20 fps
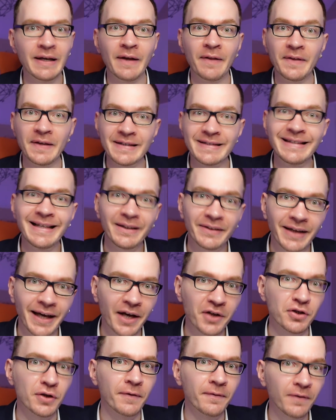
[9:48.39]
these delta
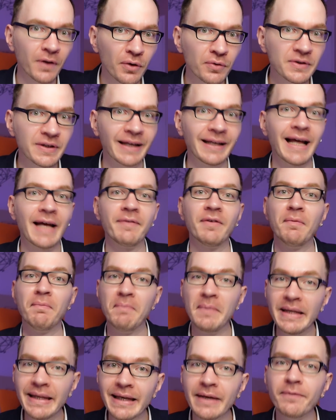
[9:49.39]
hedging flows can have a
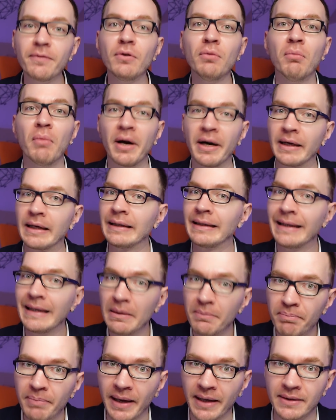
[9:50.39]
meaningful market
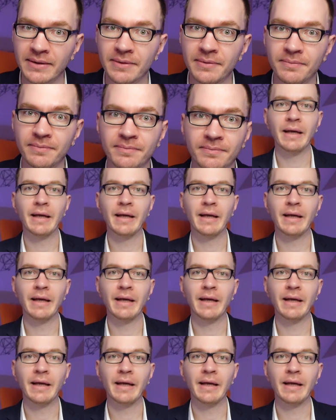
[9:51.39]
impact.